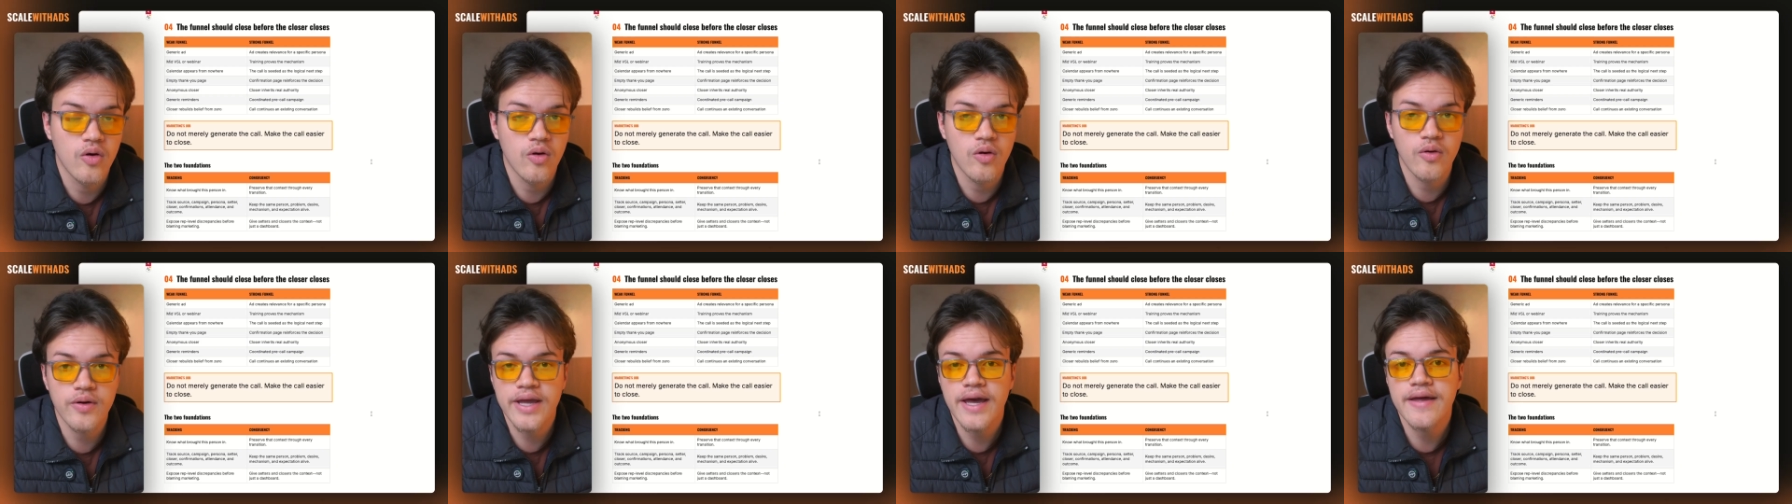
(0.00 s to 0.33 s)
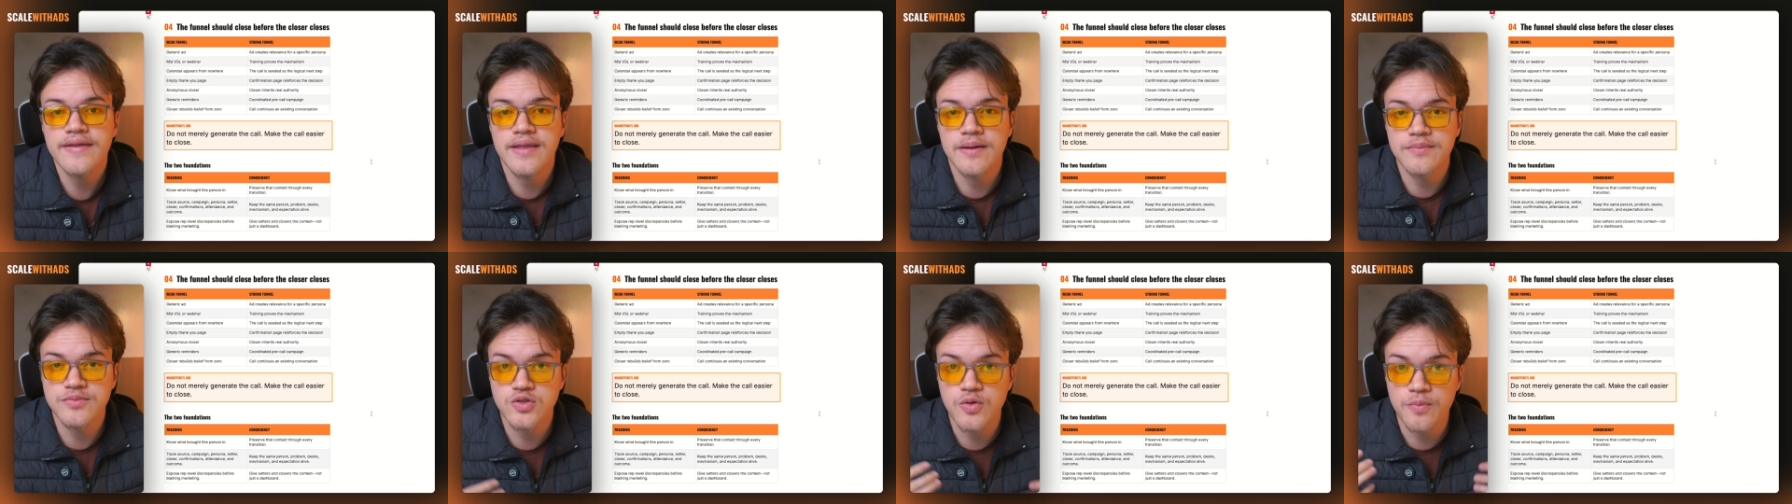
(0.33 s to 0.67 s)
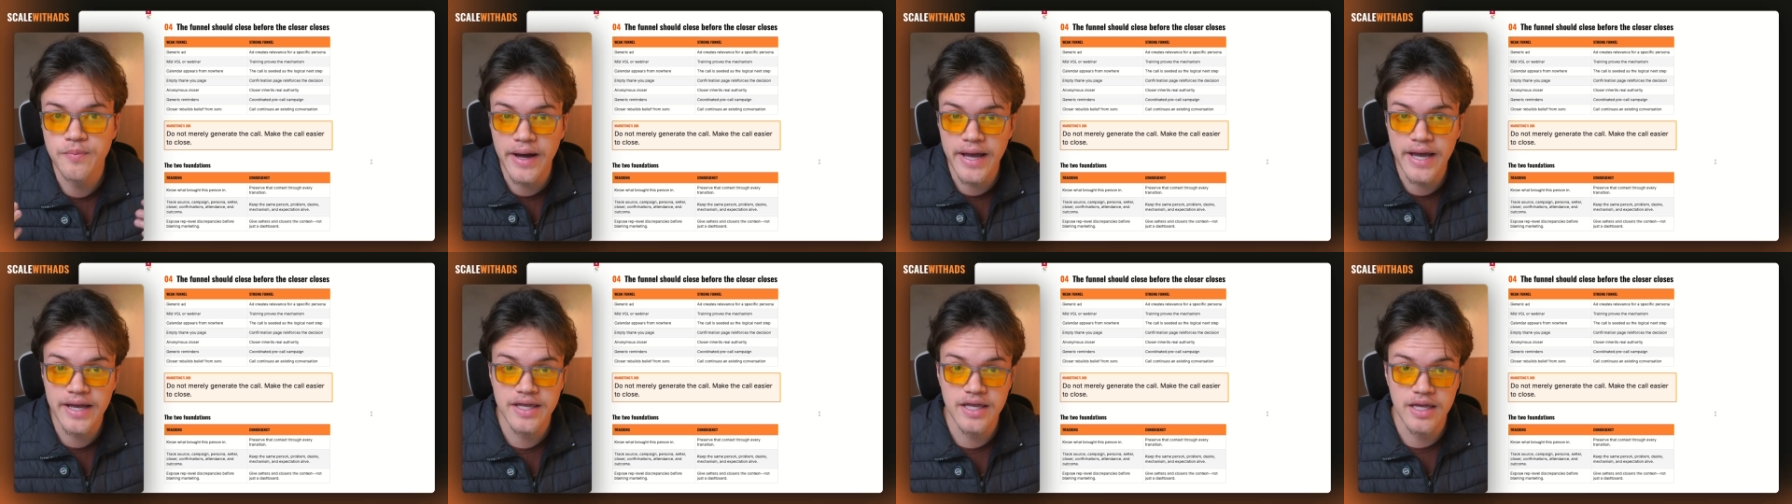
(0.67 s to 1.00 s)
or get them to
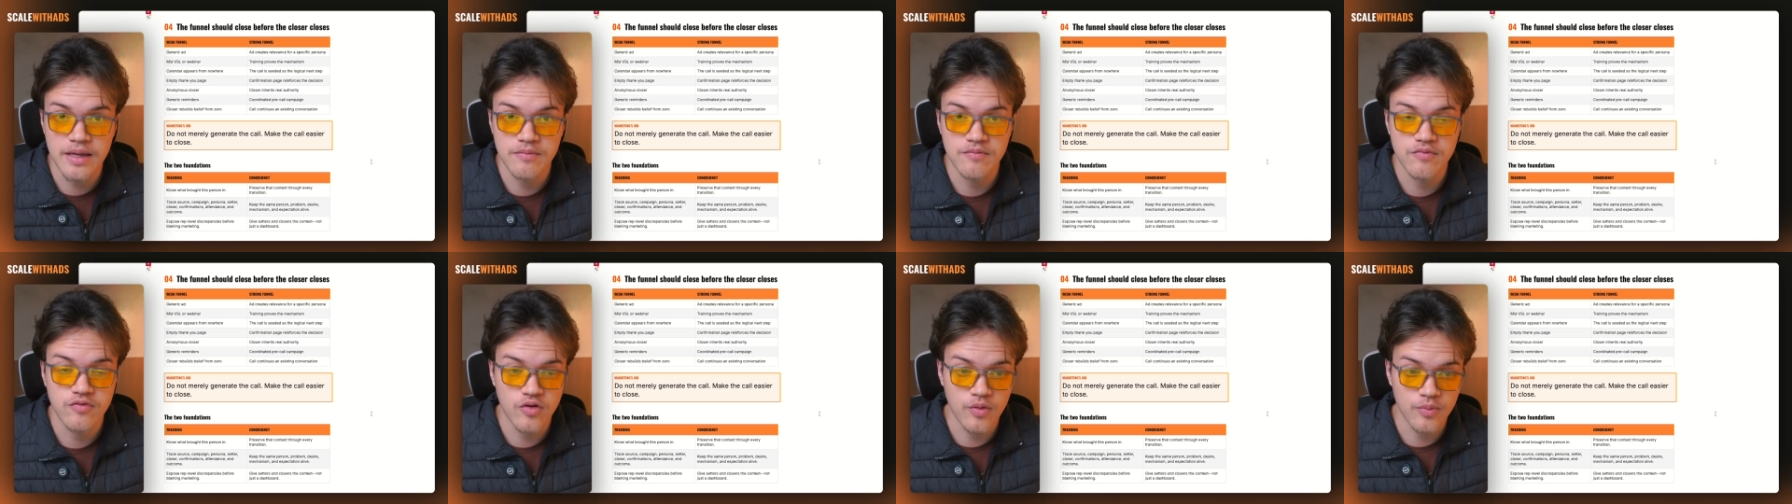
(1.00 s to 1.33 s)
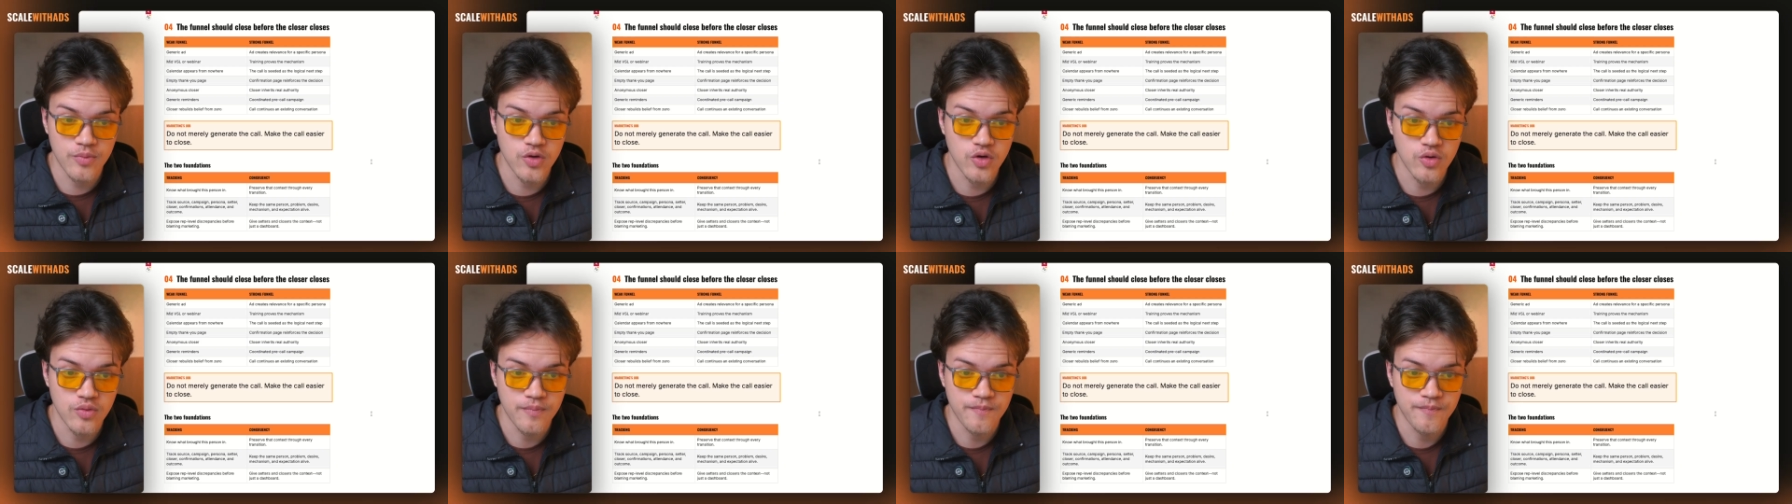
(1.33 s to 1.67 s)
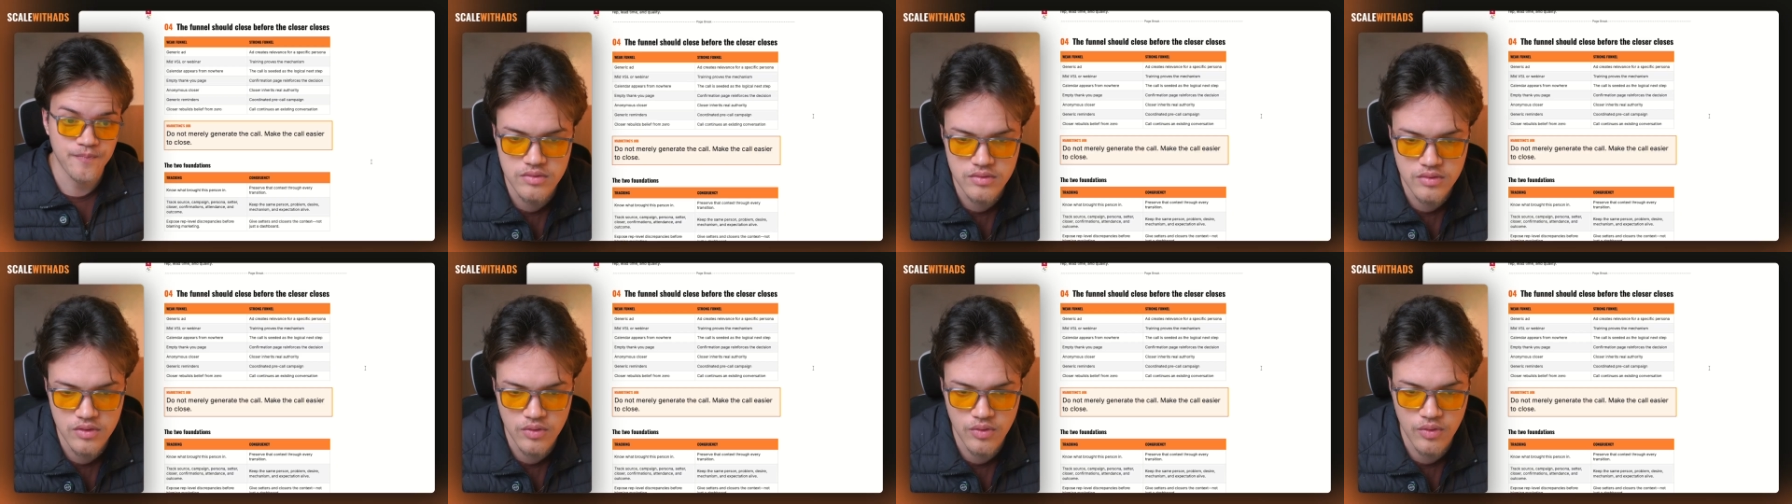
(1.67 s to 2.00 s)
buy again from you.
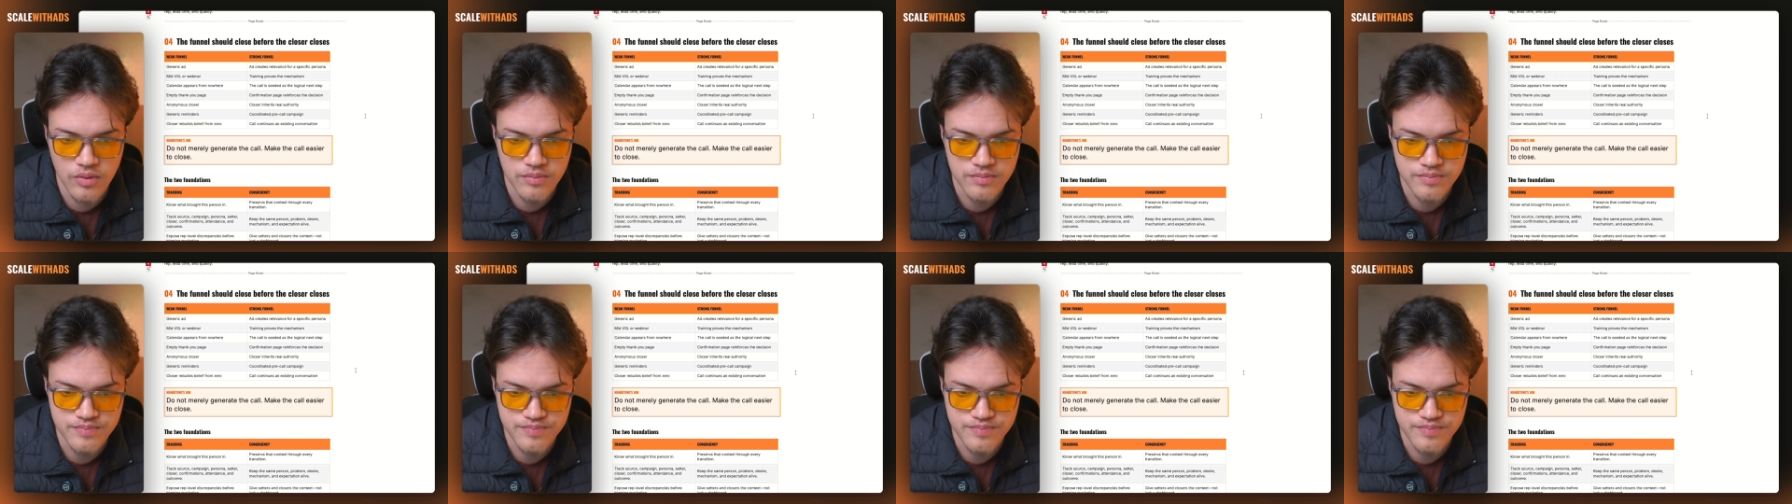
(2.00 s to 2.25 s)
No.